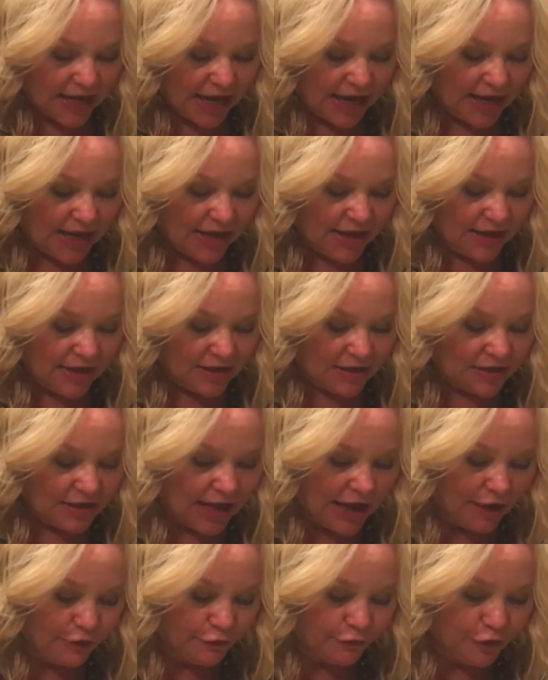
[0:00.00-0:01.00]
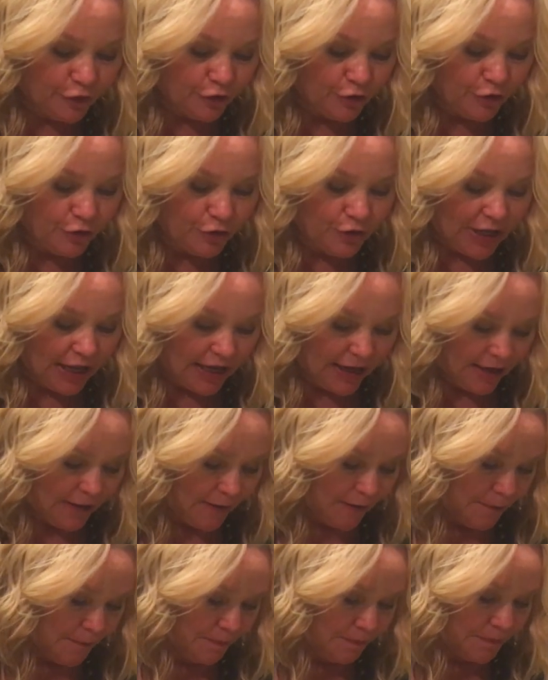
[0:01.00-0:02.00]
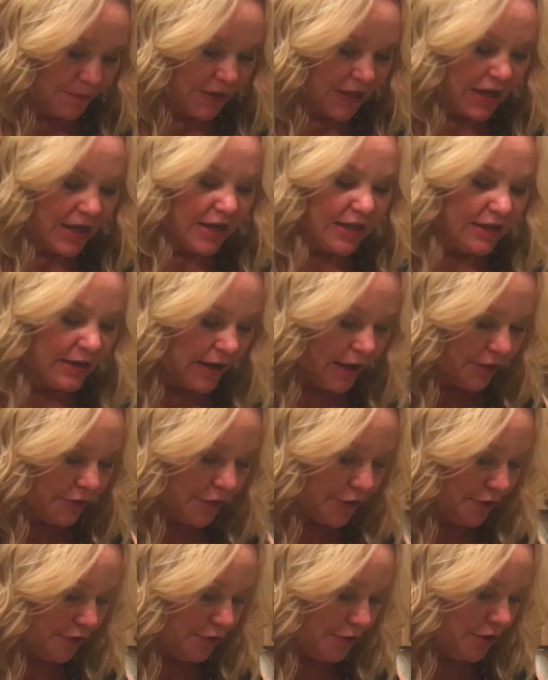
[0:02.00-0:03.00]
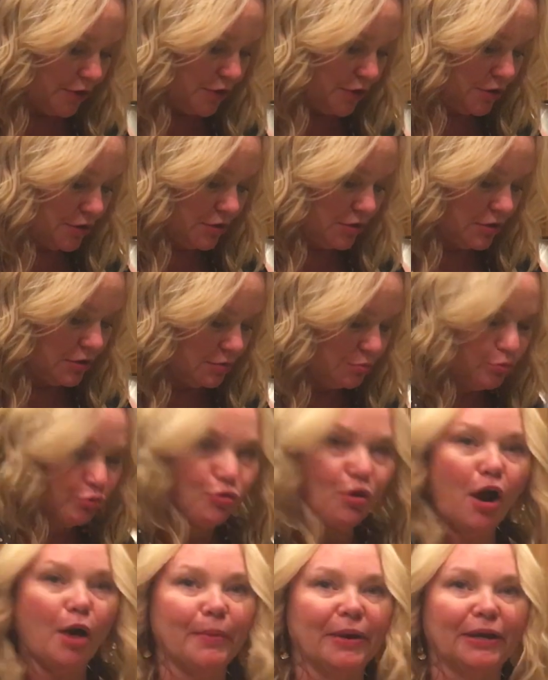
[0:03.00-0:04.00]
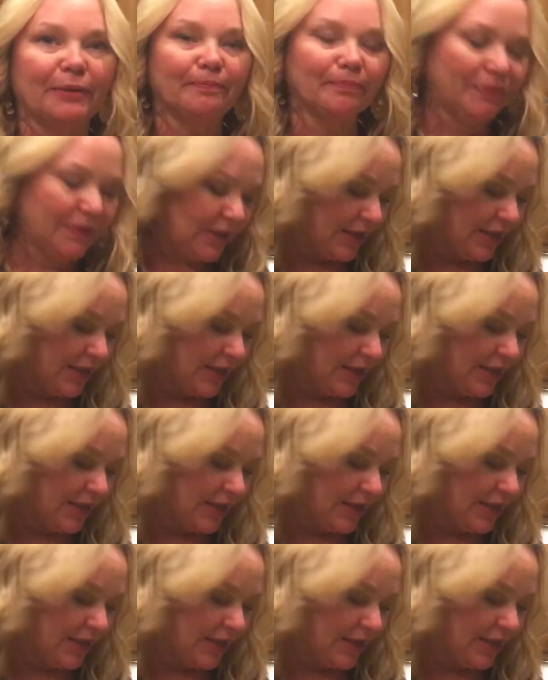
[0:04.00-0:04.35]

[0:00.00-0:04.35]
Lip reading: and ate food, and now they're promming.